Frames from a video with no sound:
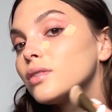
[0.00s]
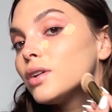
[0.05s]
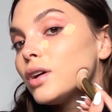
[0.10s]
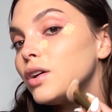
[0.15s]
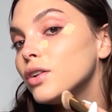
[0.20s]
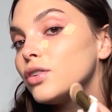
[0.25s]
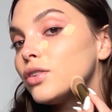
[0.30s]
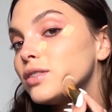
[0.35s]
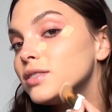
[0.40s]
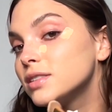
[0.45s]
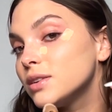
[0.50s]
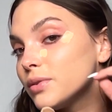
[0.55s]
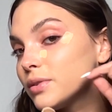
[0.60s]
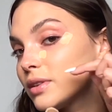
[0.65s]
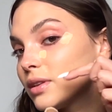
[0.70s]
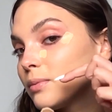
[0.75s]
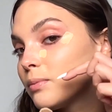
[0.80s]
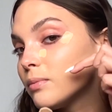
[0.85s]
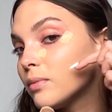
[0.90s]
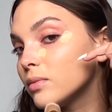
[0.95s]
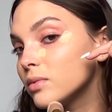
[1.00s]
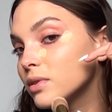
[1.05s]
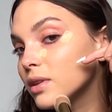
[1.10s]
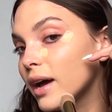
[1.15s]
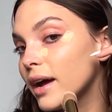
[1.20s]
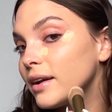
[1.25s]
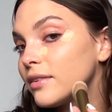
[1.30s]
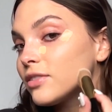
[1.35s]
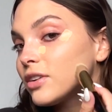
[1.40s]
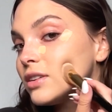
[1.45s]
And you can see with the
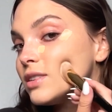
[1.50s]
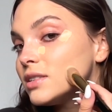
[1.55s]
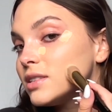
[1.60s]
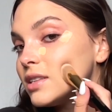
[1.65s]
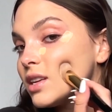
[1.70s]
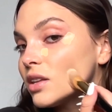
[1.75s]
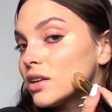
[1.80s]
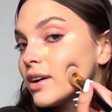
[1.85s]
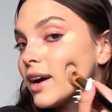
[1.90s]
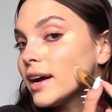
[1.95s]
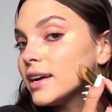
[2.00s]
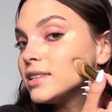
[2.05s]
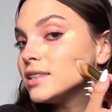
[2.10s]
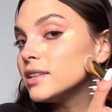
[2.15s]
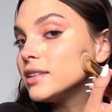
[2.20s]
line of concealer I did